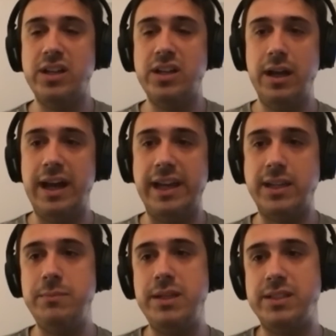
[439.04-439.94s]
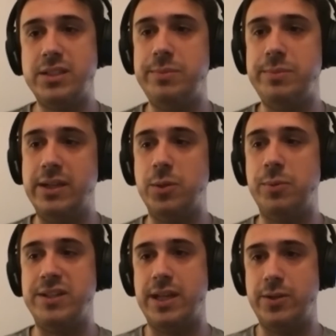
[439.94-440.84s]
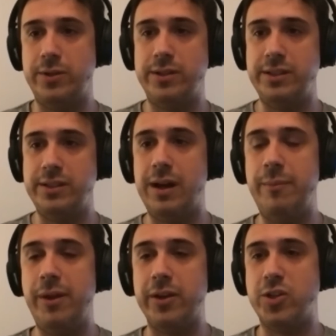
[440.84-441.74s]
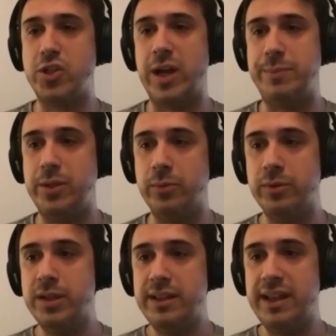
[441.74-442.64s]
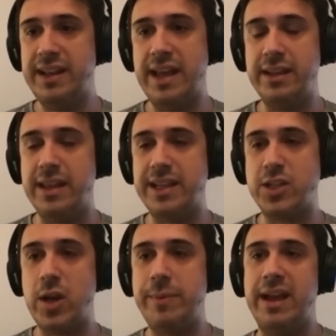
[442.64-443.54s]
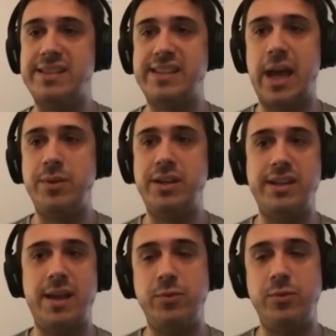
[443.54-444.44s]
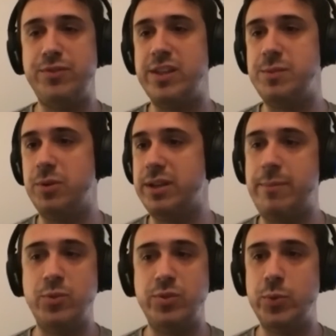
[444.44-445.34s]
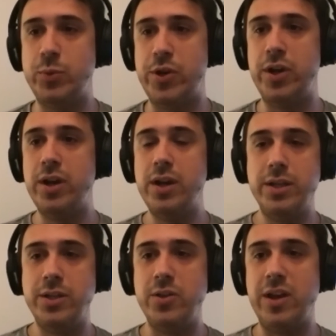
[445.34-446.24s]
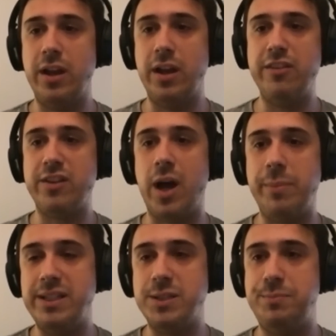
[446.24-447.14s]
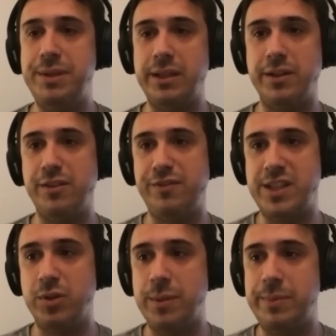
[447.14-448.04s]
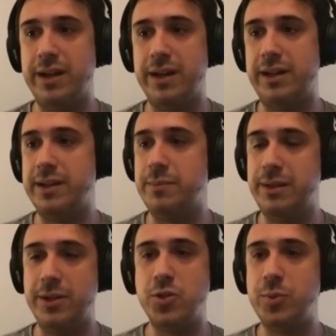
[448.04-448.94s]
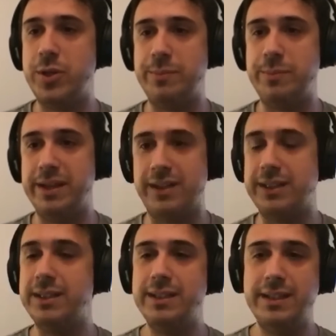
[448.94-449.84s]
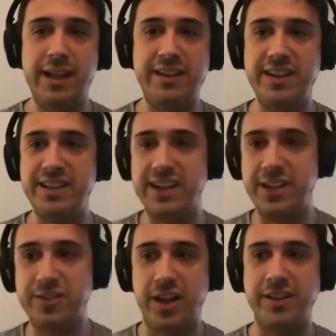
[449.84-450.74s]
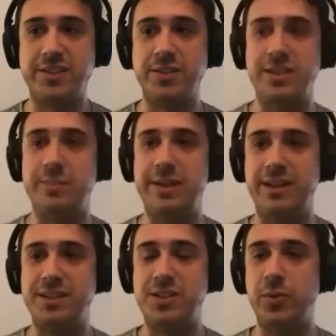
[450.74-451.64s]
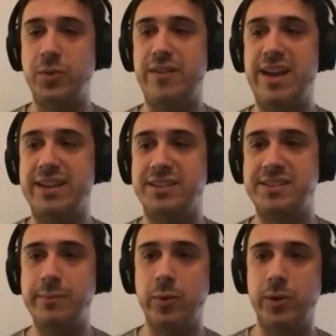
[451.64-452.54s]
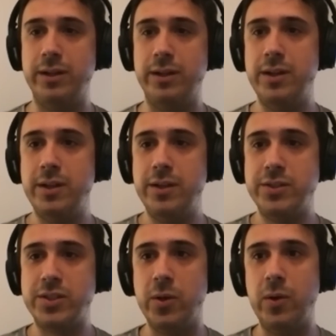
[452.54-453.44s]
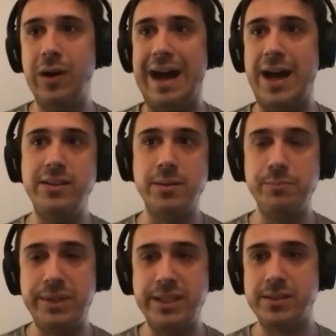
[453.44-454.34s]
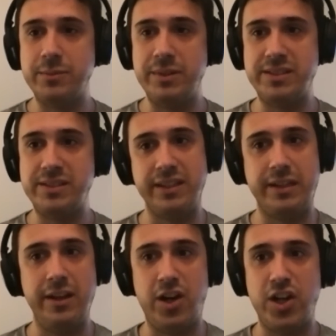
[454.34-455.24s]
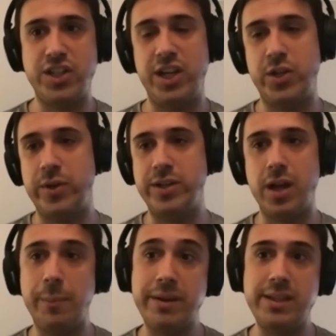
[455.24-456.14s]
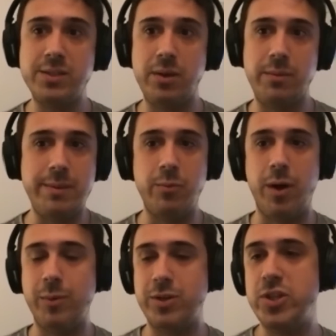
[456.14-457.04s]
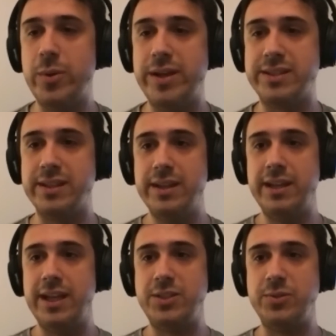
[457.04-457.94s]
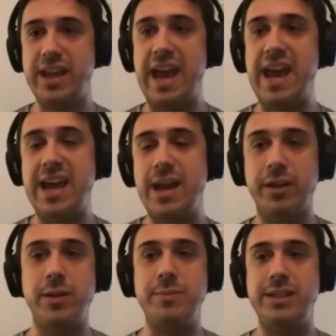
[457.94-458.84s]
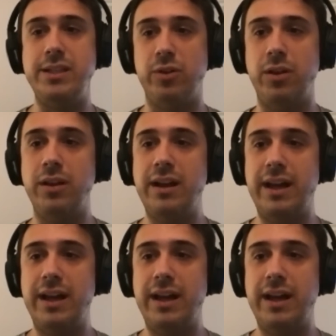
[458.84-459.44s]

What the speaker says: I commit to being an open standard. I'm not going to trap you. And that trapping has happened. It happened with Facebook. It happened with Twitter. You had a lot of companies build on the Facebook API and build on the Twitter API, and then they kind of cut those APIs and you don't have access anymore. So how do you compete with like large entrenched companies? Well, maybe one way to do it is to say, hey, I'm not going to be evil.